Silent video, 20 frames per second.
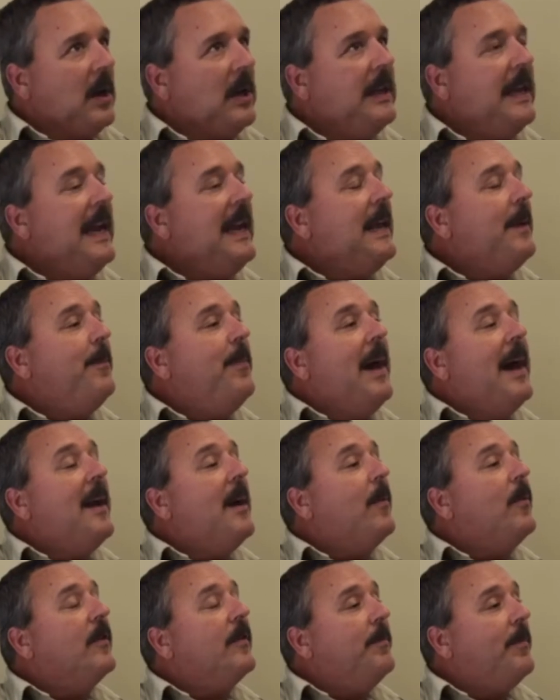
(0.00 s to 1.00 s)
Getting
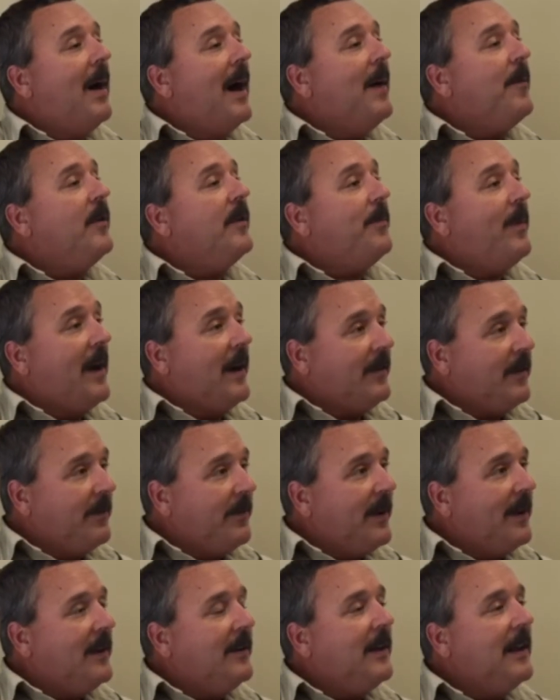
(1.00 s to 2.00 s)
better was my
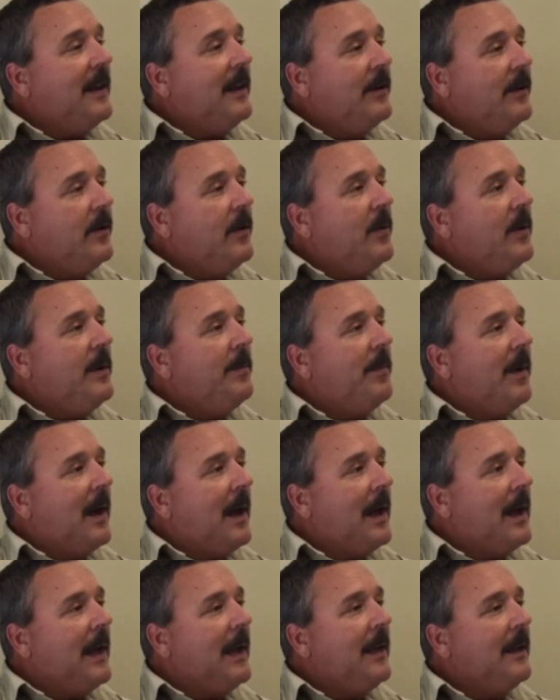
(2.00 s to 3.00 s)
responsibility in doing
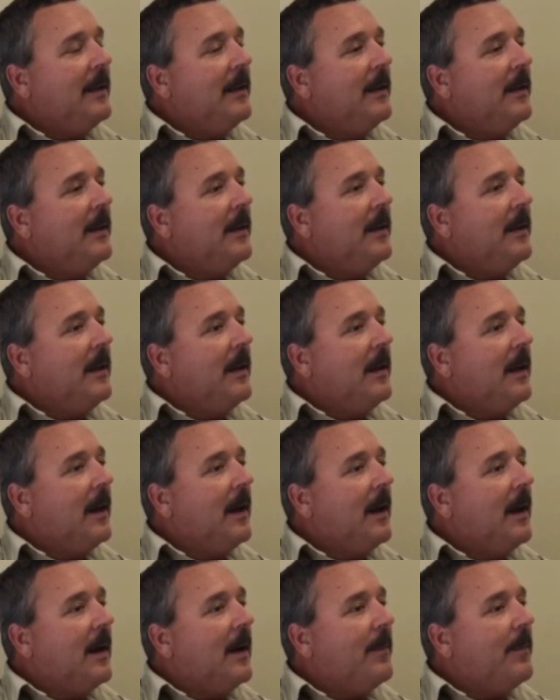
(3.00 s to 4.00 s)
my
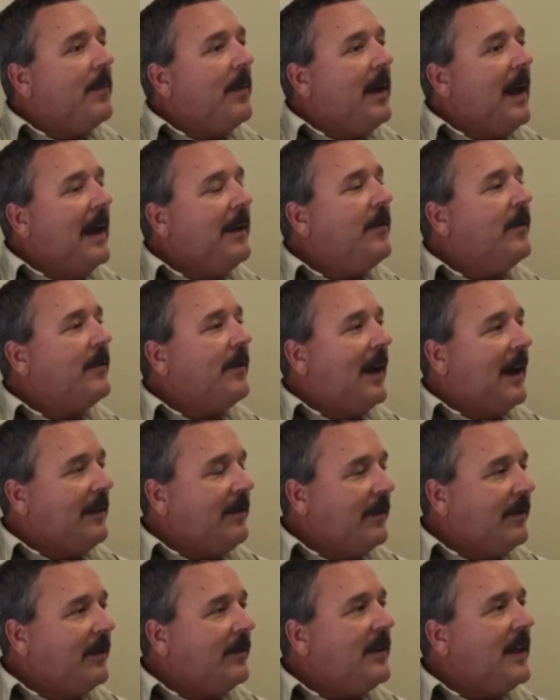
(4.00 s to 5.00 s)

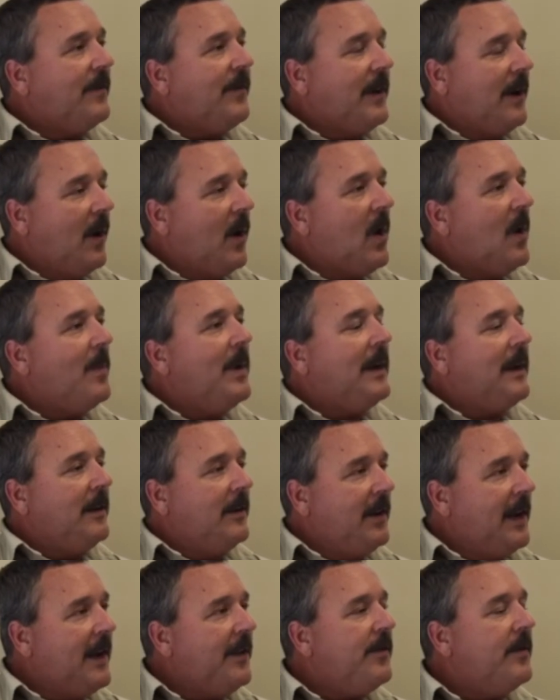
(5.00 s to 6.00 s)
exercises and stuff at home and
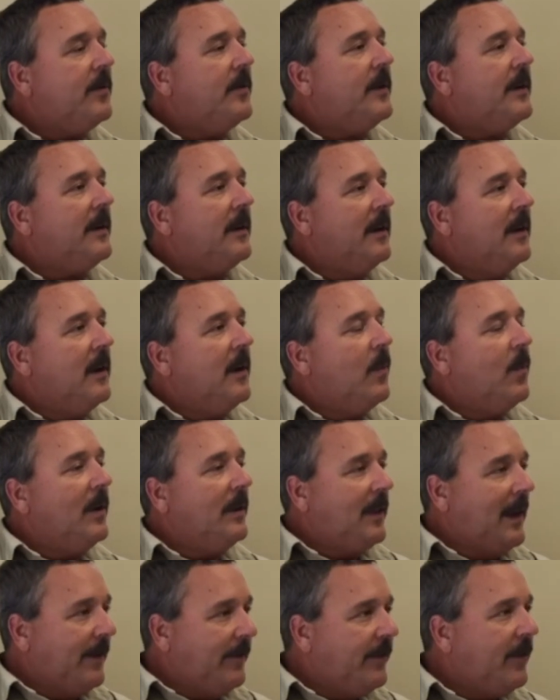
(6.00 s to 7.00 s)
continuing
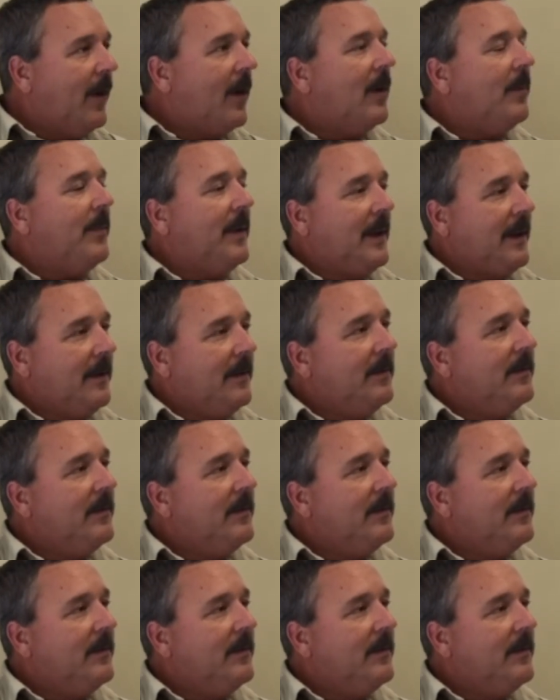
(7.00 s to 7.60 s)
what they've taught me.